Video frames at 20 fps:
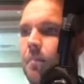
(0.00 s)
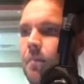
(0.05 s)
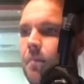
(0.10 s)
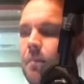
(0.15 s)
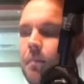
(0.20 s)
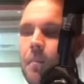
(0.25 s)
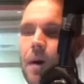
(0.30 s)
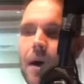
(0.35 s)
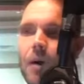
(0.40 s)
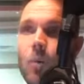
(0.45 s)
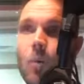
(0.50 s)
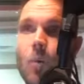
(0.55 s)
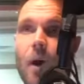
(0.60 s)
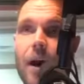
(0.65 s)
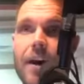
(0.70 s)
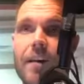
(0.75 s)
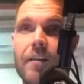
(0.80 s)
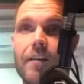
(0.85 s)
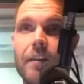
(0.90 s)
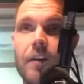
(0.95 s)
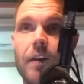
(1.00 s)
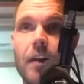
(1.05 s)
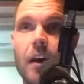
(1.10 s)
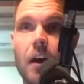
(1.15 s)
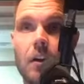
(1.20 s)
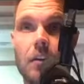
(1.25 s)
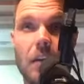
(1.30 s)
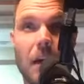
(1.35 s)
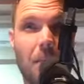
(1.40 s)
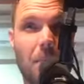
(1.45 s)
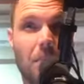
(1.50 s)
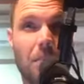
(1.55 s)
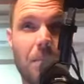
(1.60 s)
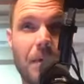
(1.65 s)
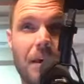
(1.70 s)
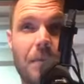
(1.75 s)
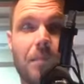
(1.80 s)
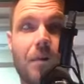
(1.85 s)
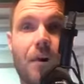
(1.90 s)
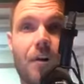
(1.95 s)
my wife, a
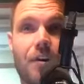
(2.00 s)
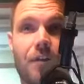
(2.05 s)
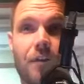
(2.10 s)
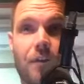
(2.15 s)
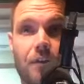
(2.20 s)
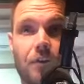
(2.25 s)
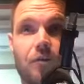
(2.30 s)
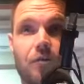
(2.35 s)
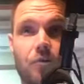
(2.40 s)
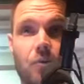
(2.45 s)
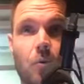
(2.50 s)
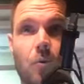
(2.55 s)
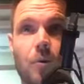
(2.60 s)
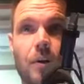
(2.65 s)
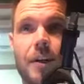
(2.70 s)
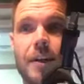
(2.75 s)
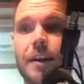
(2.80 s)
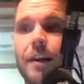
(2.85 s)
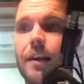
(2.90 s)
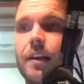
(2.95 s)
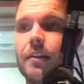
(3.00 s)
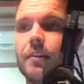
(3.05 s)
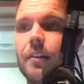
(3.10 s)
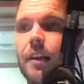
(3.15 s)
big part of her story is